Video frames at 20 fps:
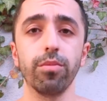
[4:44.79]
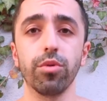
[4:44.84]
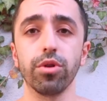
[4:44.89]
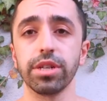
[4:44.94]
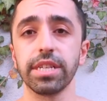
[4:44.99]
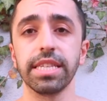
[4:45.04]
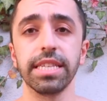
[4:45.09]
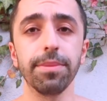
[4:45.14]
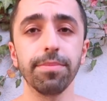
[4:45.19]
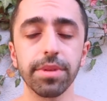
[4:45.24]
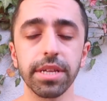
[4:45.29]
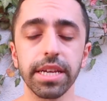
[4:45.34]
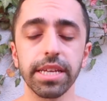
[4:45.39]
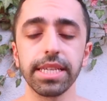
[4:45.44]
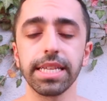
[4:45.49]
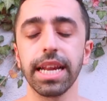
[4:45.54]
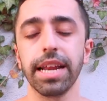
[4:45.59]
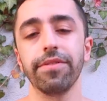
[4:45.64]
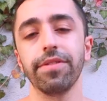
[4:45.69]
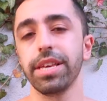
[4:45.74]
more
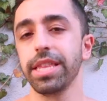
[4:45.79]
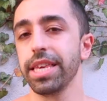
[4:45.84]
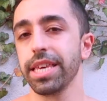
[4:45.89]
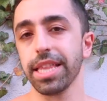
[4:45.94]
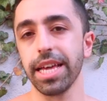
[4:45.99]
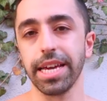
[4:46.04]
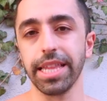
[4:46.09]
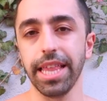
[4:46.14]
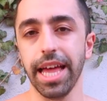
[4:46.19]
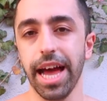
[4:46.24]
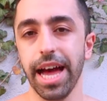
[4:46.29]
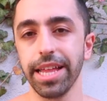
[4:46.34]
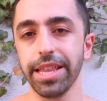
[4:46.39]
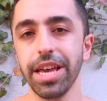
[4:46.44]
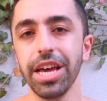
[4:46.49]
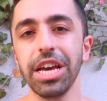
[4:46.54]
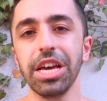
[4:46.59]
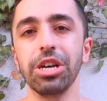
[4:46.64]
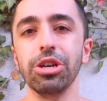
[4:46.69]
symptoms and everything like that,